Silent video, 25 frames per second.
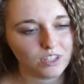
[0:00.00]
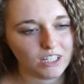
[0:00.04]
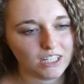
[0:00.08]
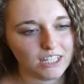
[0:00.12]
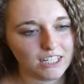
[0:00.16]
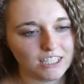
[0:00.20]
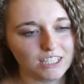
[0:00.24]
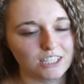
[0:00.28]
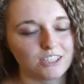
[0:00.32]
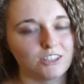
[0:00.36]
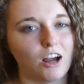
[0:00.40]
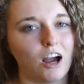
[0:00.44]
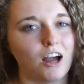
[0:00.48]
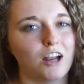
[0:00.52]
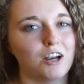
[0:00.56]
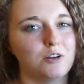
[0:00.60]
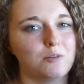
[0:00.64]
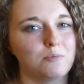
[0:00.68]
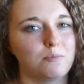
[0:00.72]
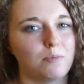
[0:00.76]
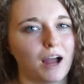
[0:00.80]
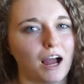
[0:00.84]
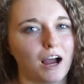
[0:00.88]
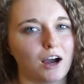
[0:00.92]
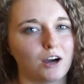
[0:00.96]
it's not
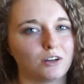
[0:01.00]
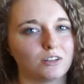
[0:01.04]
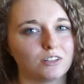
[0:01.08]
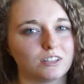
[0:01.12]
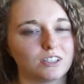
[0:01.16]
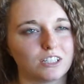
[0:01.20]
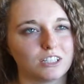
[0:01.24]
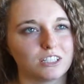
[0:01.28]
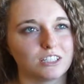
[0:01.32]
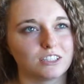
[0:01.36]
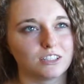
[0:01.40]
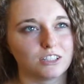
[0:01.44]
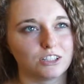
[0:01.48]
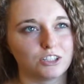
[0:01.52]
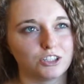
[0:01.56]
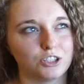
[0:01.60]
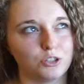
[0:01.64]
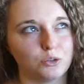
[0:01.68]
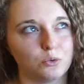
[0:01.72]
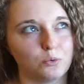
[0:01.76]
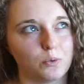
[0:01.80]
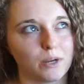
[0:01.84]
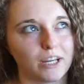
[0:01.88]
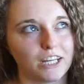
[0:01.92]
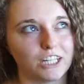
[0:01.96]
about the
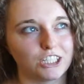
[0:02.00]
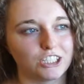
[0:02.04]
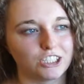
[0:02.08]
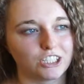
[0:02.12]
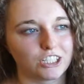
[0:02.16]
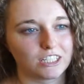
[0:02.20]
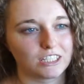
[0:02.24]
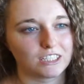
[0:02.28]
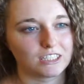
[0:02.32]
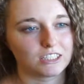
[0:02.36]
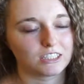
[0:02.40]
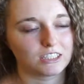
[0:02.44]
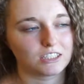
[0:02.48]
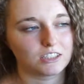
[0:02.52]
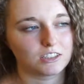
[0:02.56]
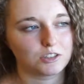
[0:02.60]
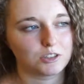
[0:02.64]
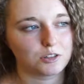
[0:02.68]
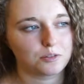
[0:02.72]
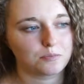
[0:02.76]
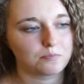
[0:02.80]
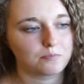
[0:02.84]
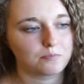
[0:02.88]
situations,